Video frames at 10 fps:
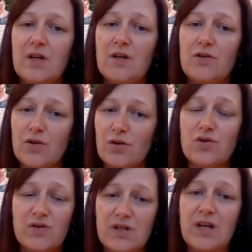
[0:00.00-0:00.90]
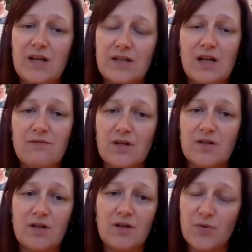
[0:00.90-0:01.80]
not just to
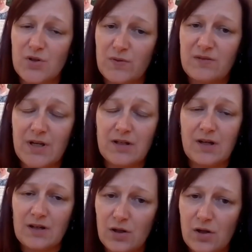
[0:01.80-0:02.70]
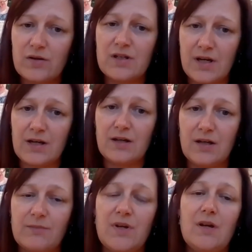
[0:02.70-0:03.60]
CareDirector, which we spent a long
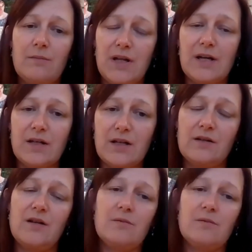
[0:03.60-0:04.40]
time planning,